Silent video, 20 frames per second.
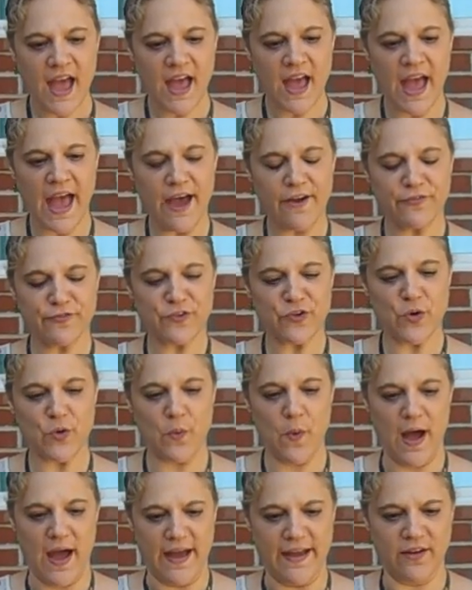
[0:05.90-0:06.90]
After a
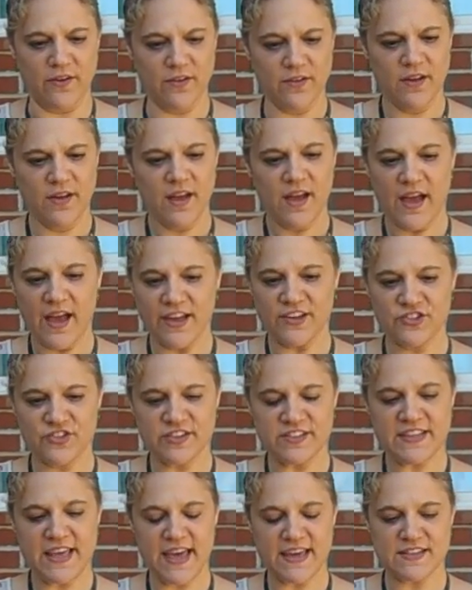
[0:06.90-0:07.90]
while, I
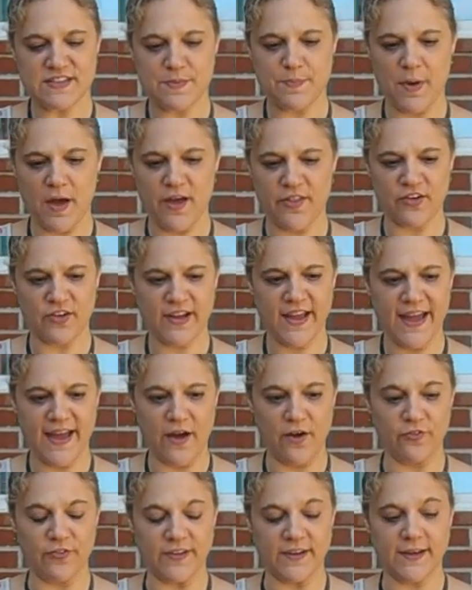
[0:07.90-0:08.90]
just had to bother
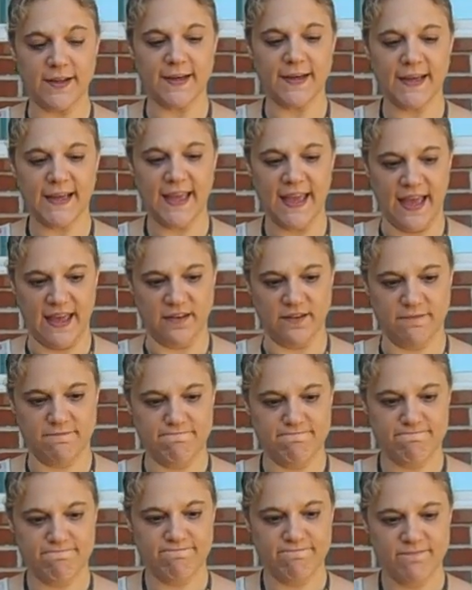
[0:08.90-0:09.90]
Calvin again.
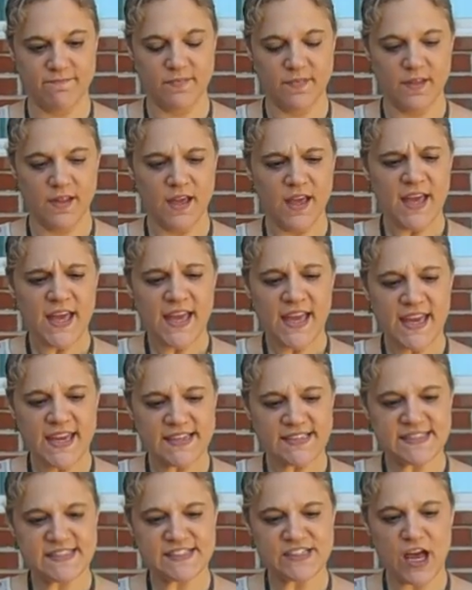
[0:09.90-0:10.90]
He
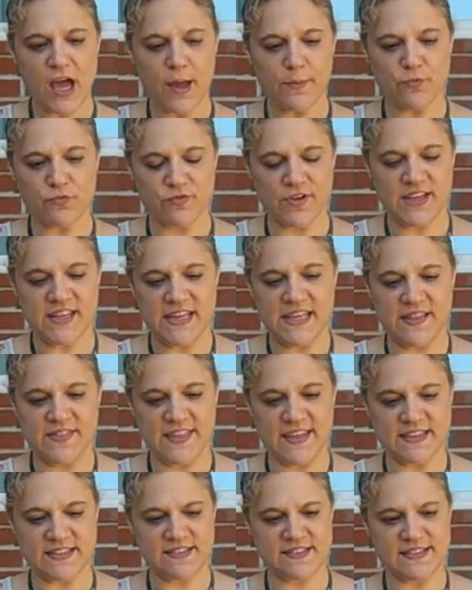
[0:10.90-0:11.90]
had stopped reading
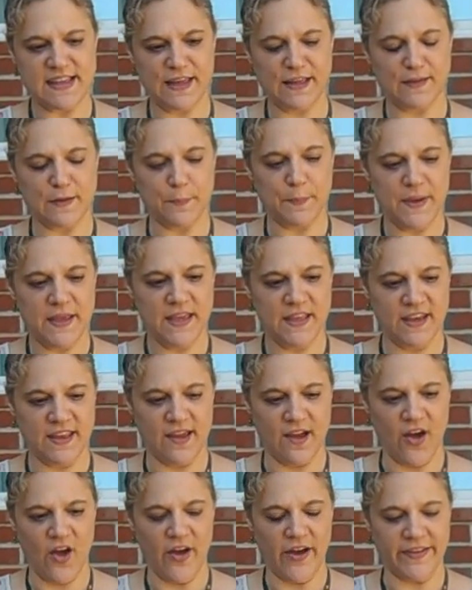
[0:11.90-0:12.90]
the
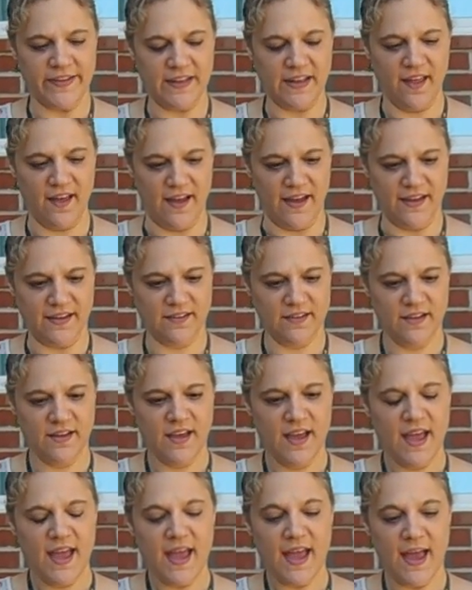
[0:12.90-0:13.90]
encyclopedia online
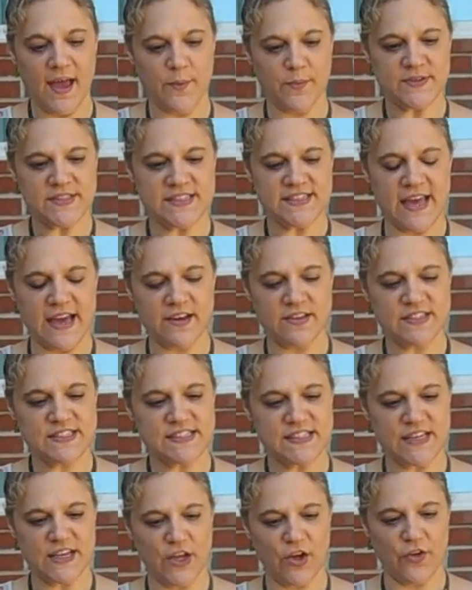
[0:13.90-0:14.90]
and was now
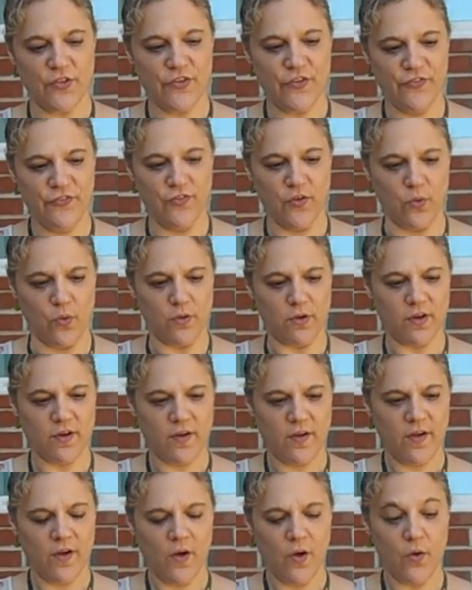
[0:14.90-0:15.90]
sitting on the floor,
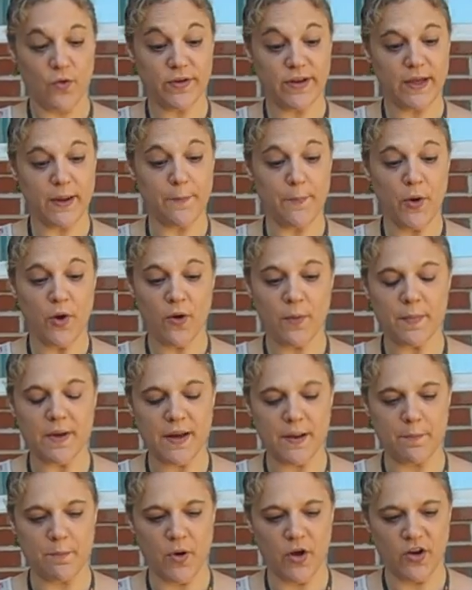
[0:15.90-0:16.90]
holding a
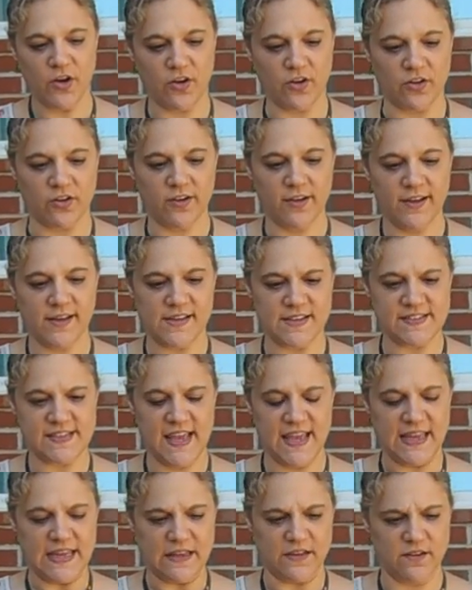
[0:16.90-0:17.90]
permanent marker in his
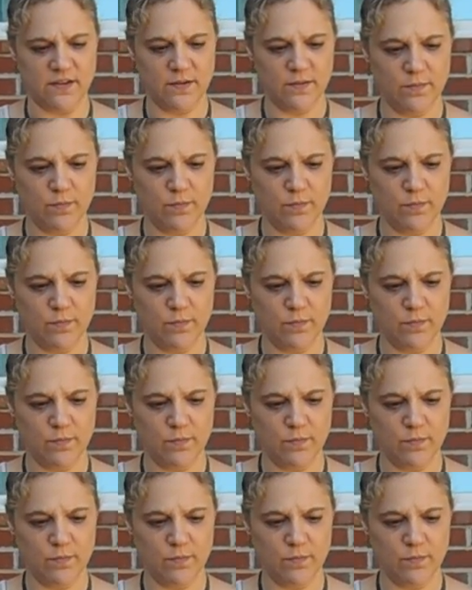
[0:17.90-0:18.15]
hand.